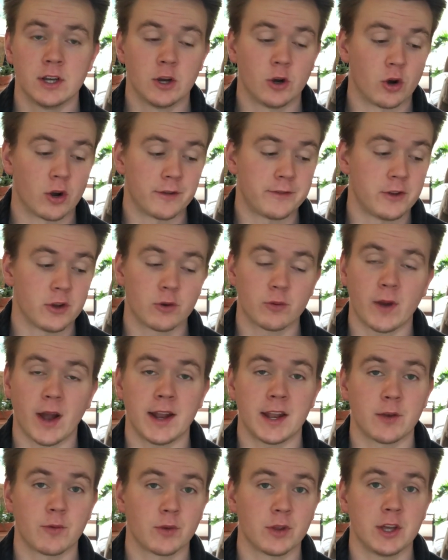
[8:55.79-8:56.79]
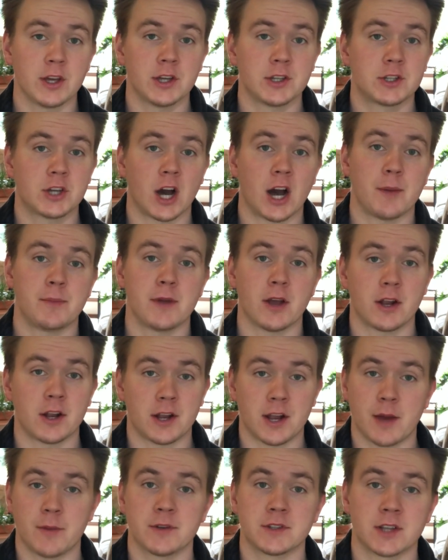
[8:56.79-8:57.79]
or if you're writing really good copy on
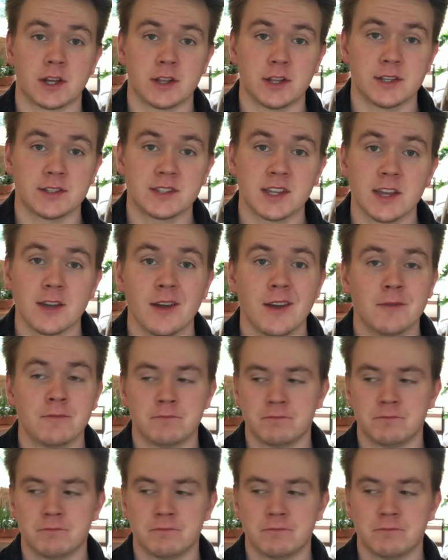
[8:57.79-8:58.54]
an Amazon listing,